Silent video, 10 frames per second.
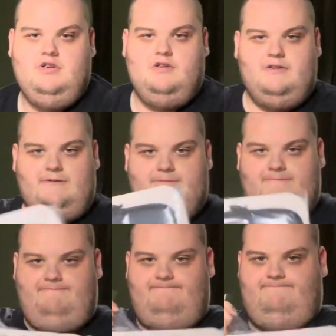
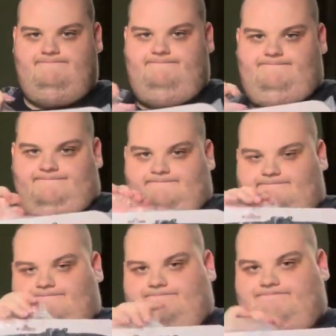
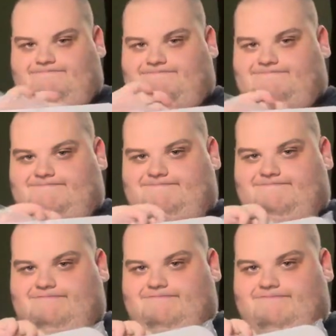
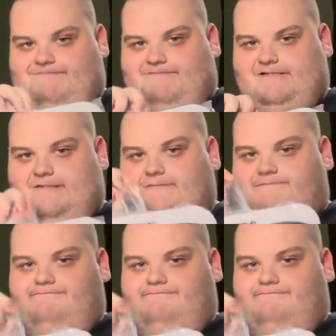(silence)